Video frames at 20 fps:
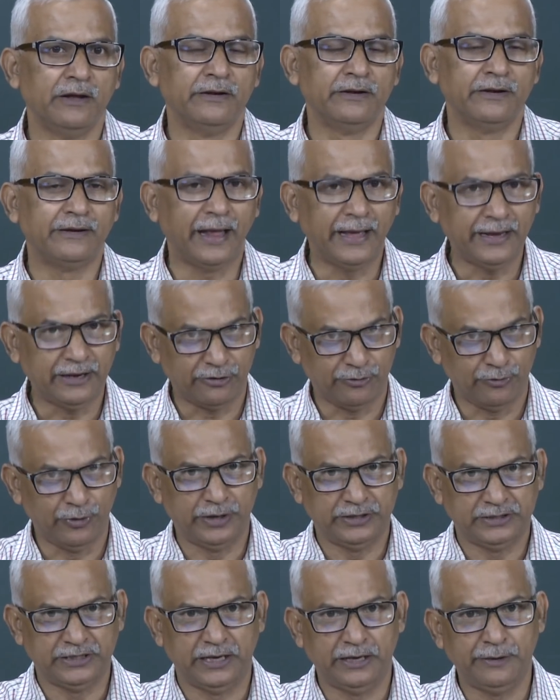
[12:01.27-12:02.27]
Like we
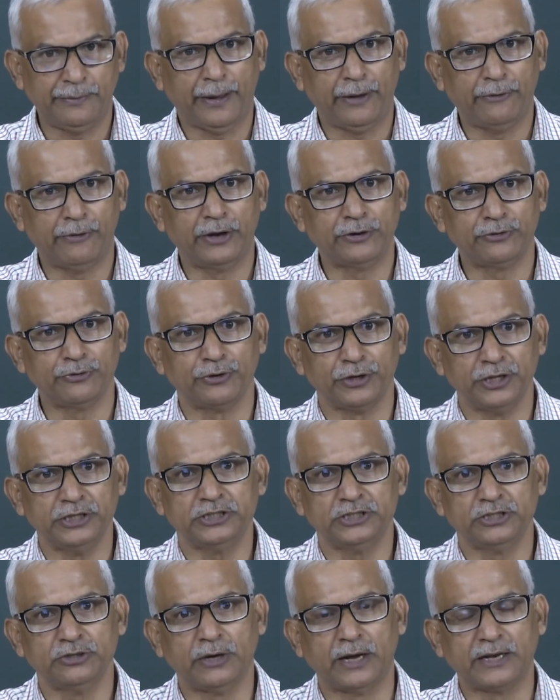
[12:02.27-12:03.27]
say, if I want to
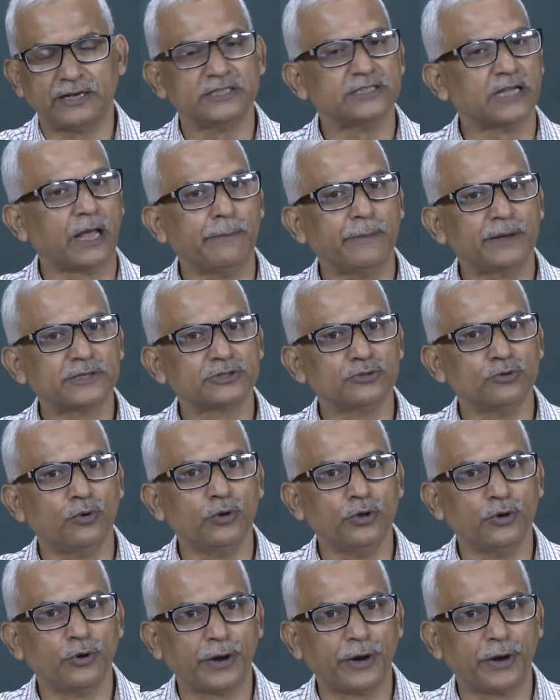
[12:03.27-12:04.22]
reach you, at least I must know your